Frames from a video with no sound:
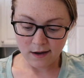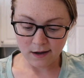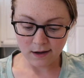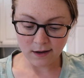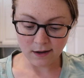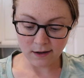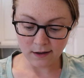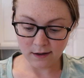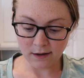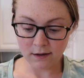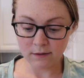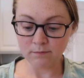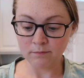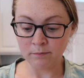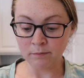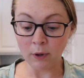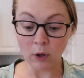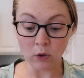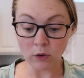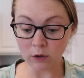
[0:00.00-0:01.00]

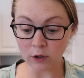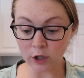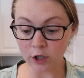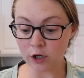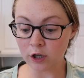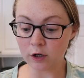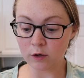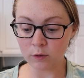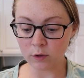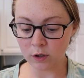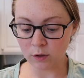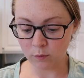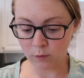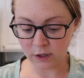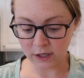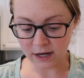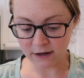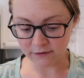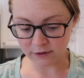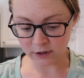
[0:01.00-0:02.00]
bulgur or
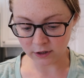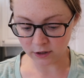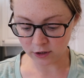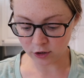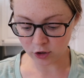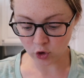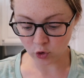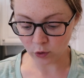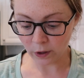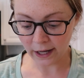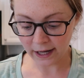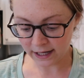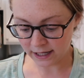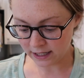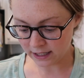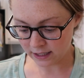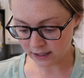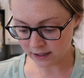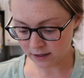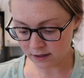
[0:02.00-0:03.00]
whatever
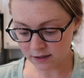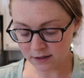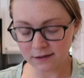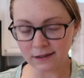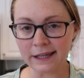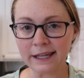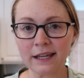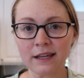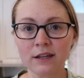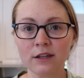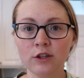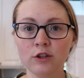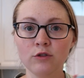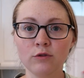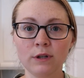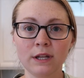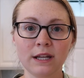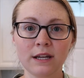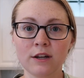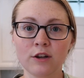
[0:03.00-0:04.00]
grain, like
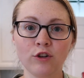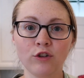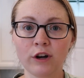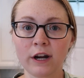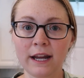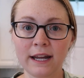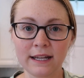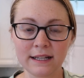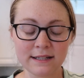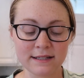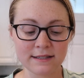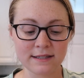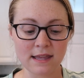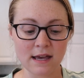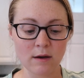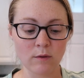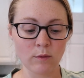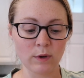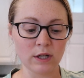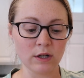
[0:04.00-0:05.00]
unique grains
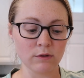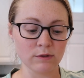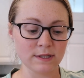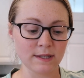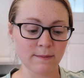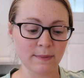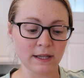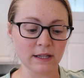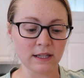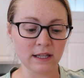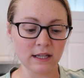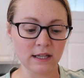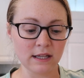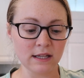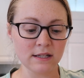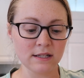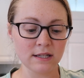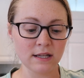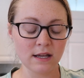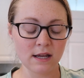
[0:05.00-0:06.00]
that we don't typically
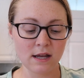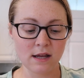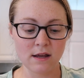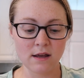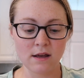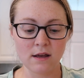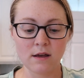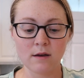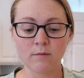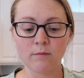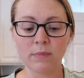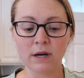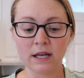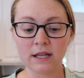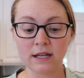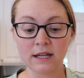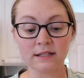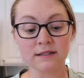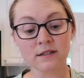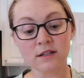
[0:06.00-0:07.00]
eat,
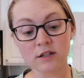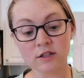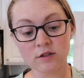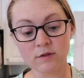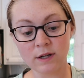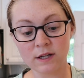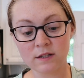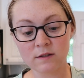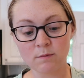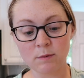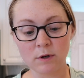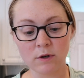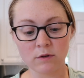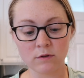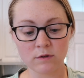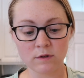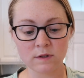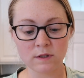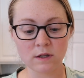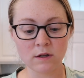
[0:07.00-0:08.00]
but it's good to
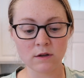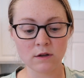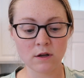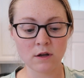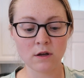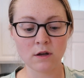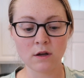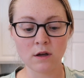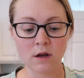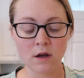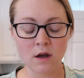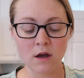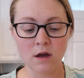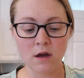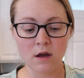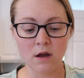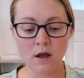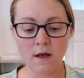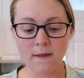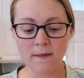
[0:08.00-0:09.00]
expose
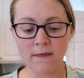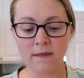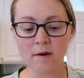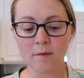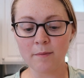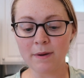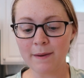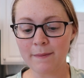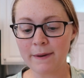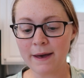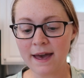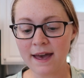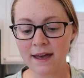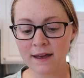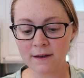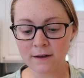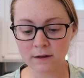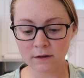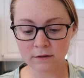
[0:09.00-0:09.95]
the bebe.